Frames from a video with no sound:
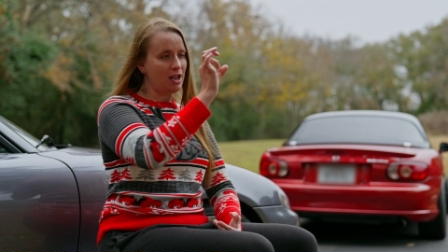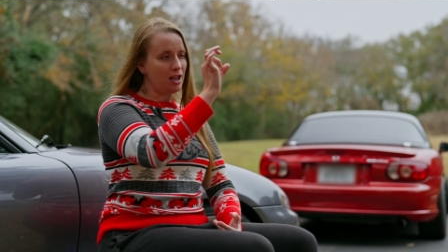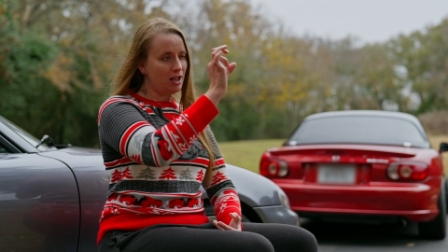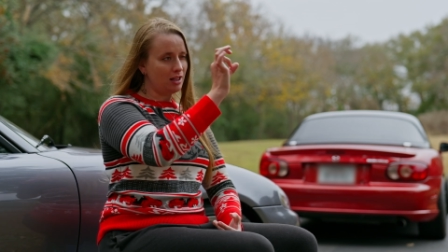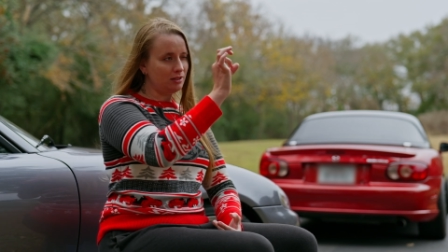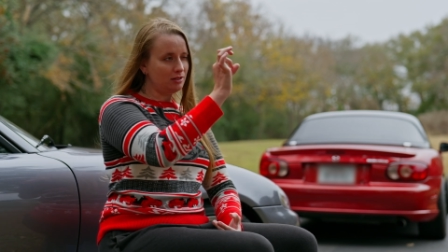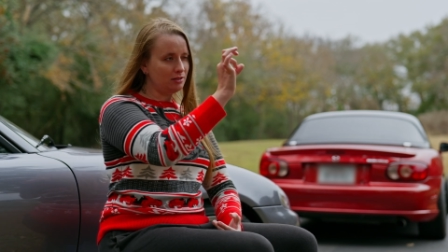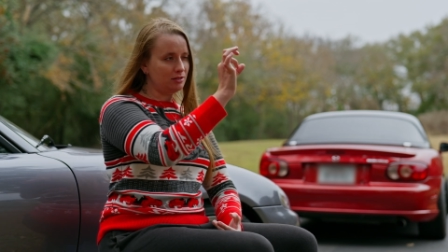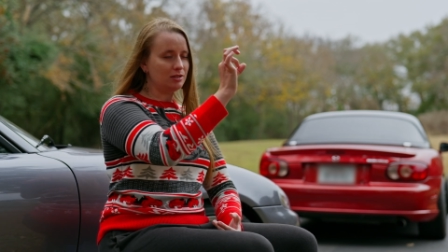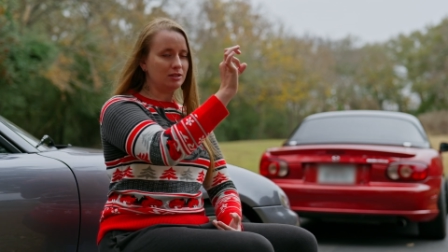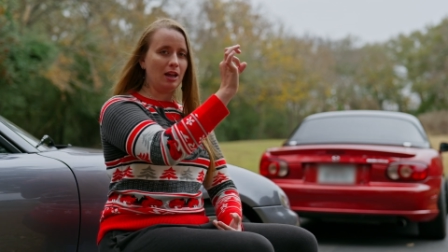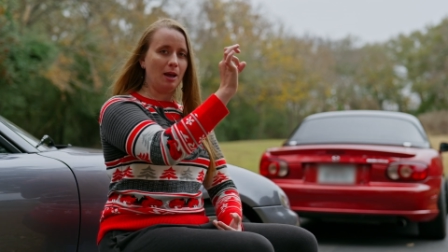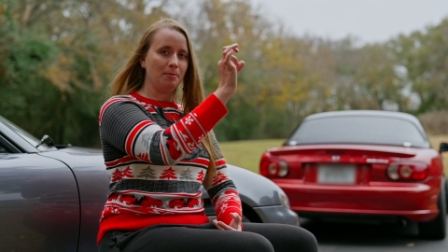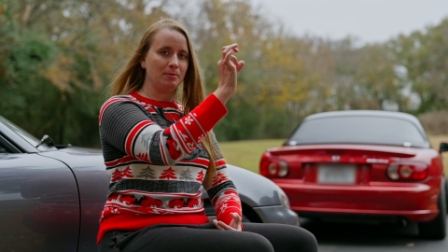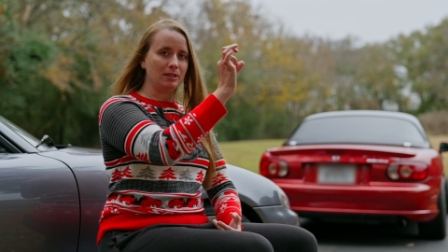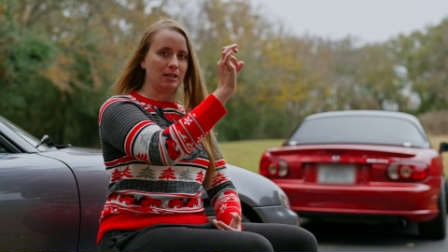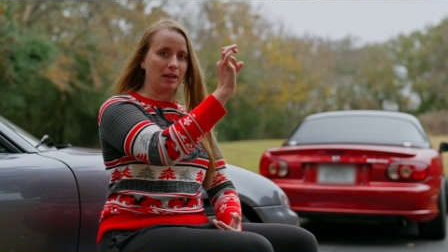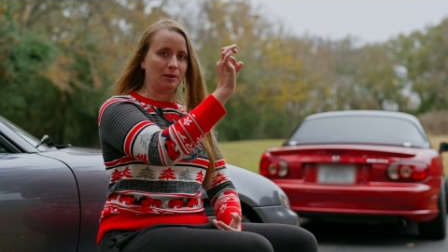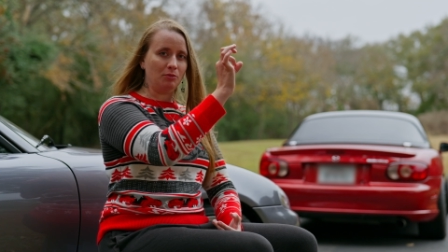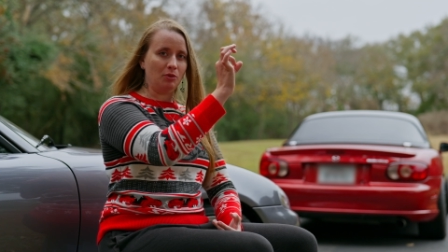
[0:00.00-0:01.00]
a little stop
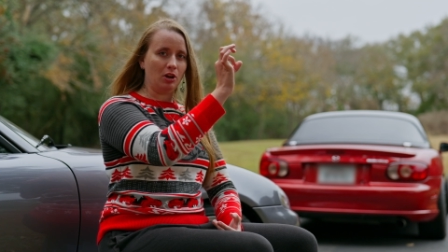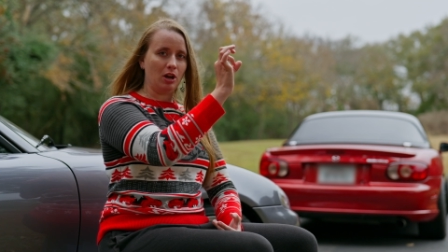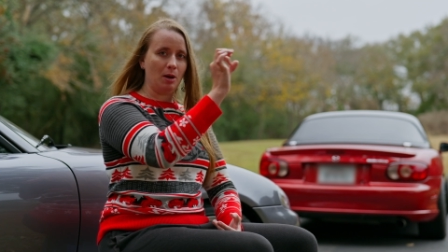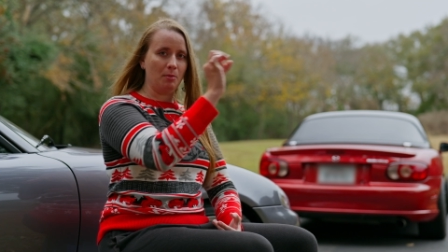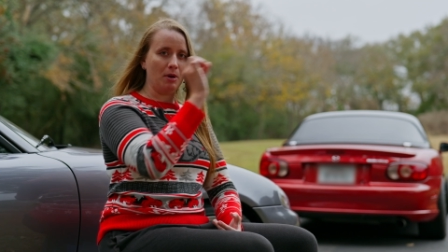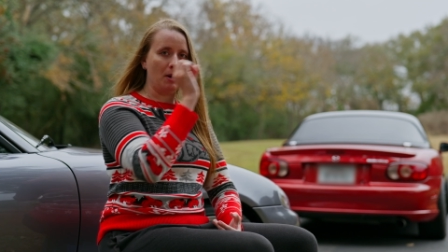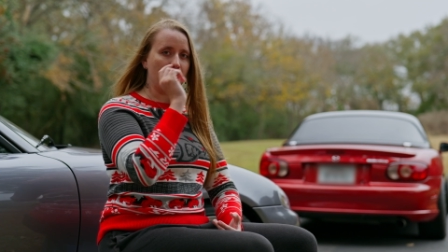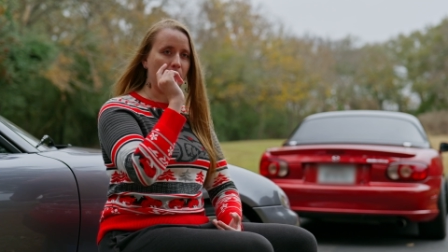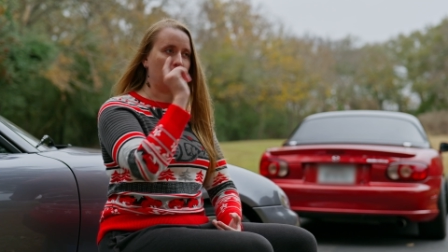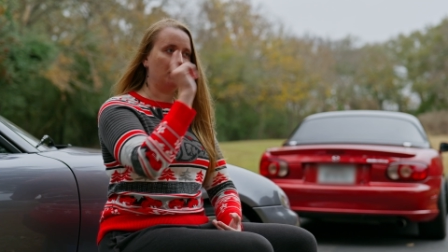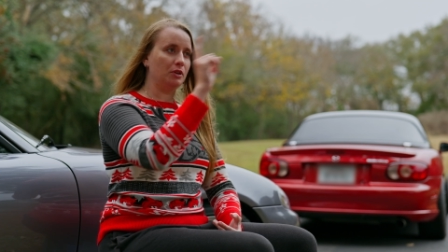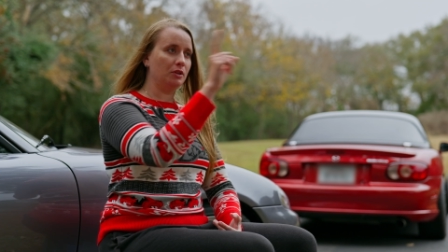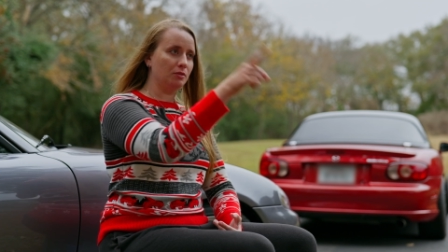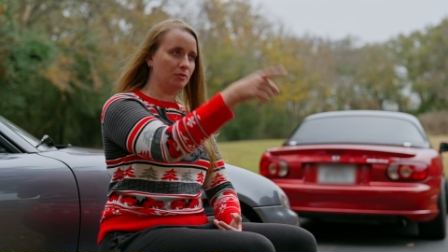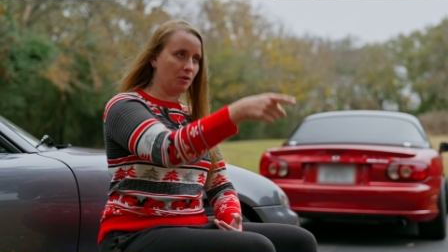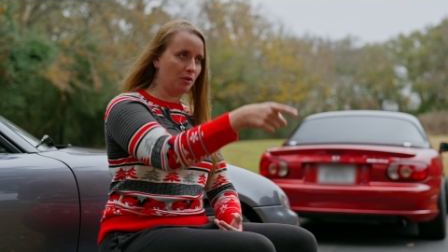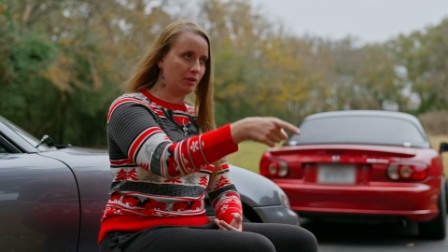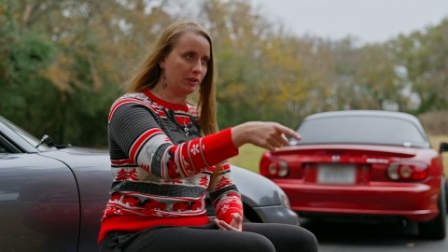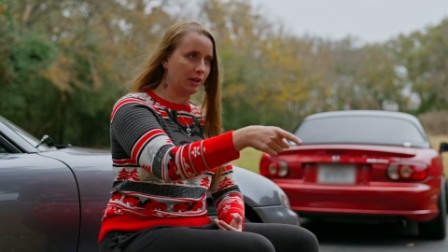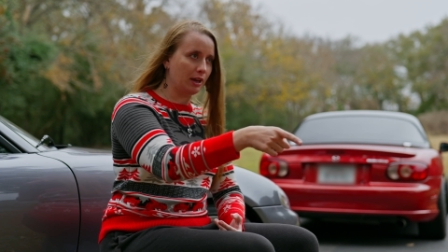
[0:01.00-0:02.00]
sign will come up when you're
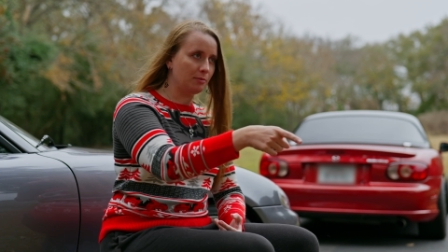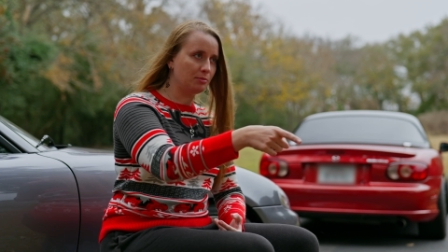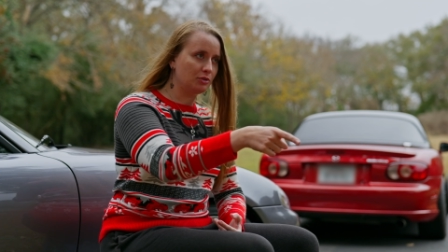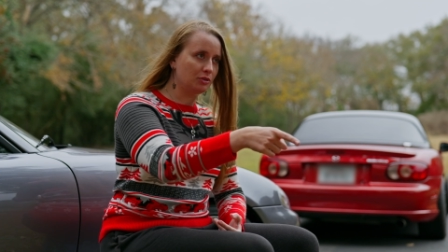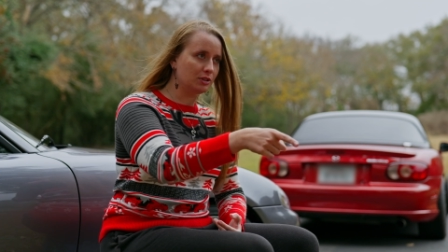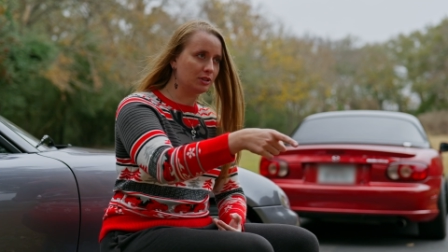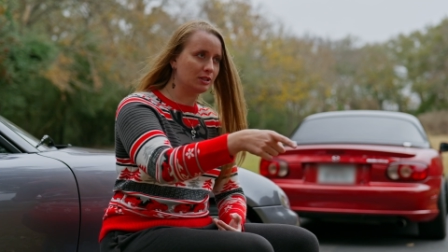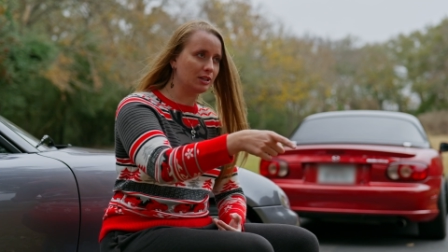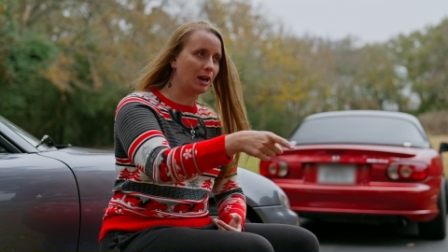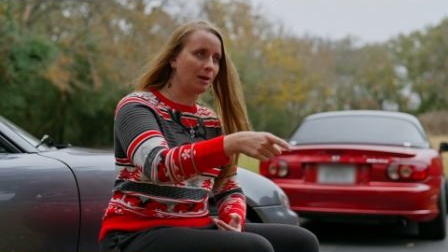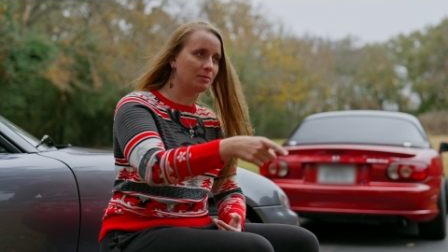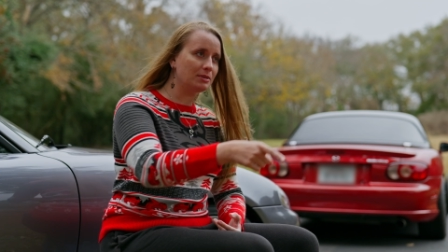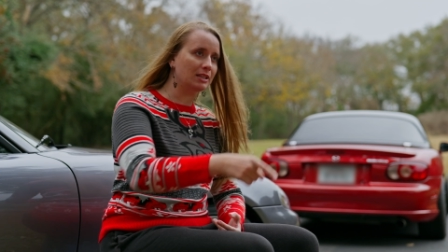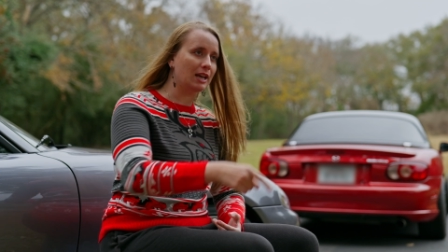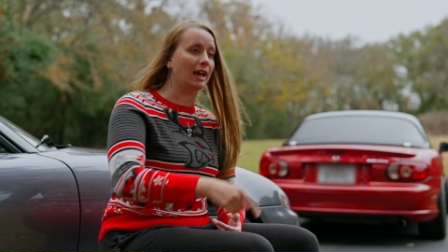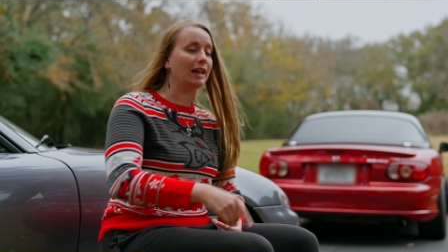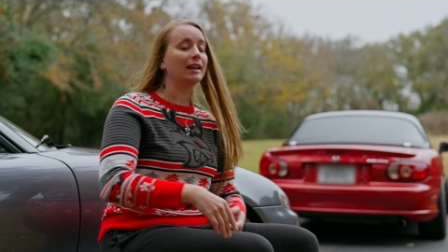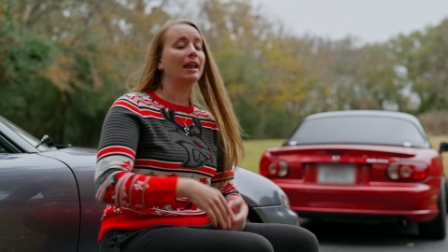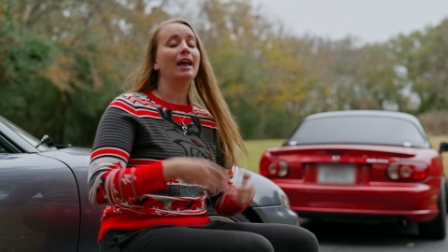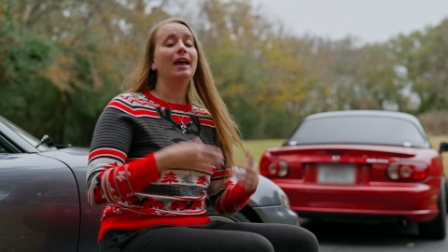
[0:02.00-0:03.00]
rolling up to a stop
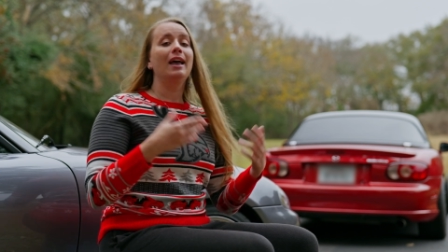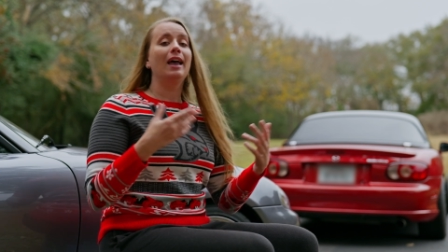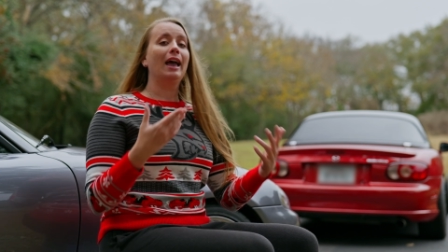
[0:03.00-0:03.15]
sign.